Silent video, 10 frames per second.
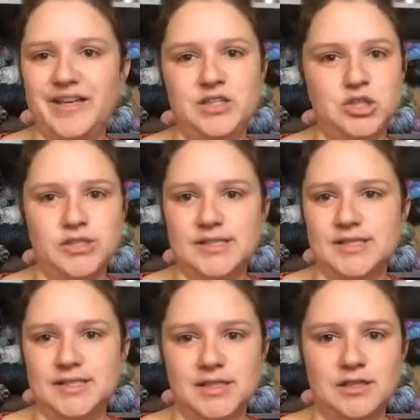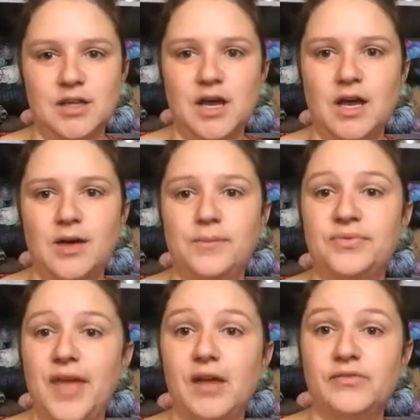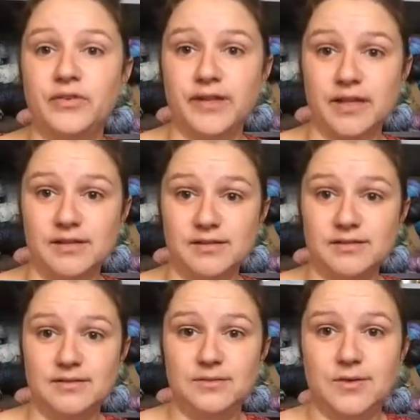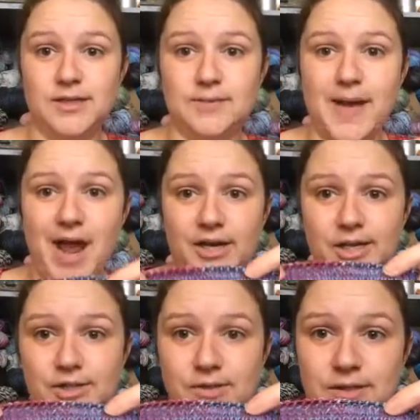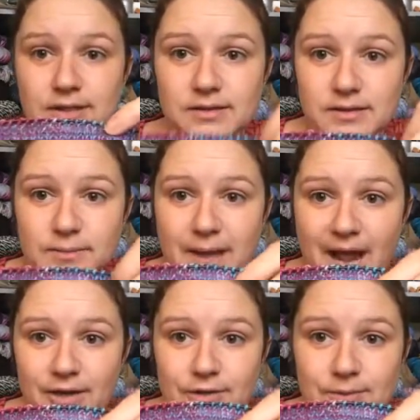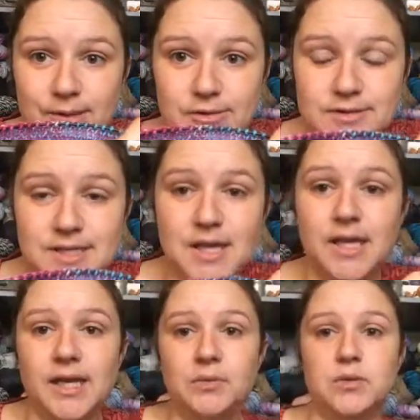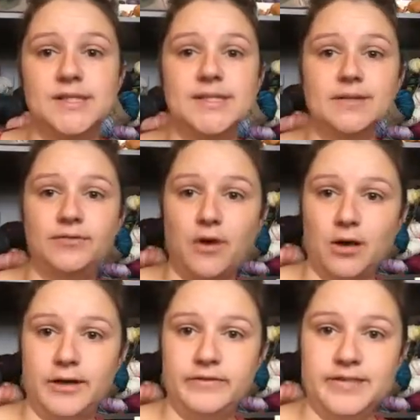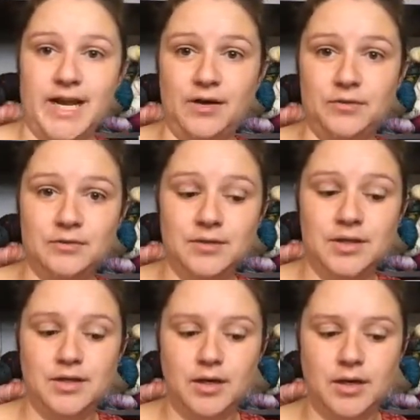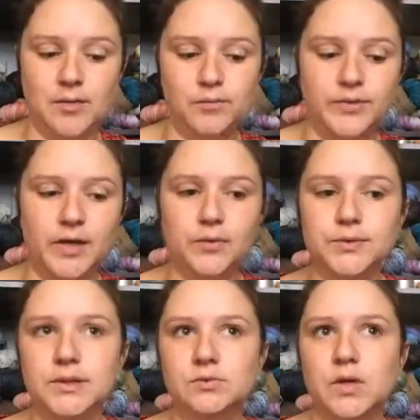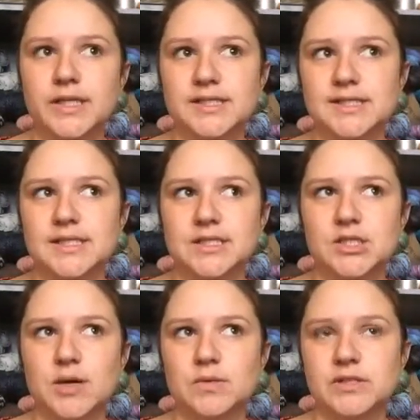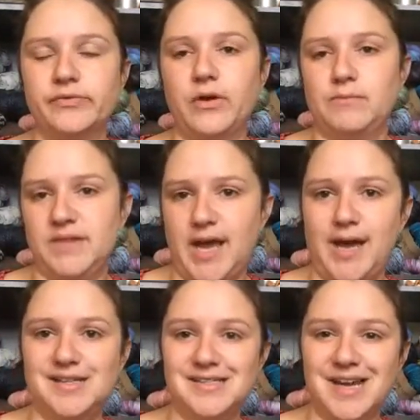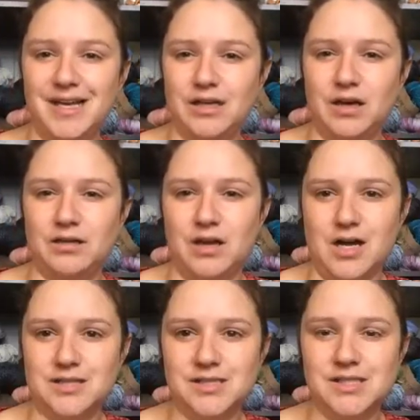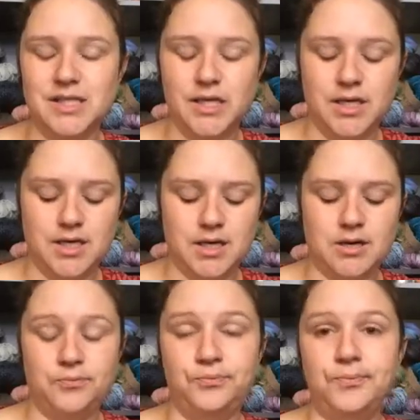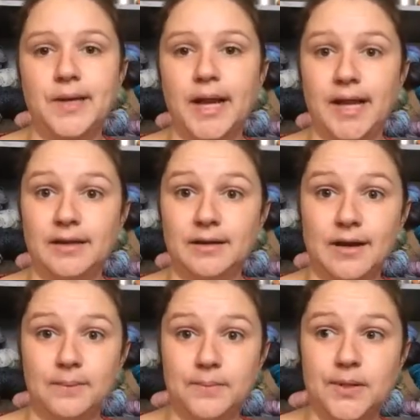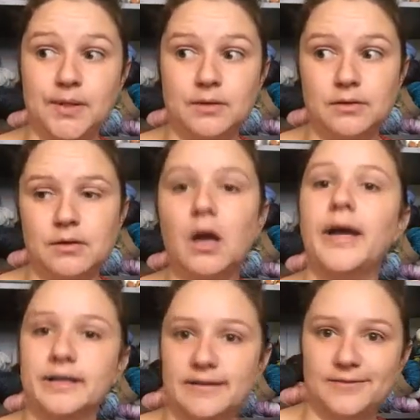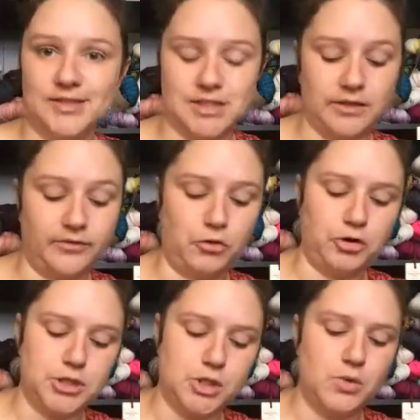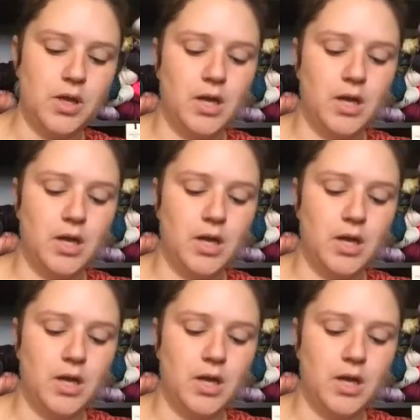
It's just easier. Thankfully, one of the pattern rows, it was far enough down that only one stitch that was from that kind of got lost. But I ended up fixing that for her too.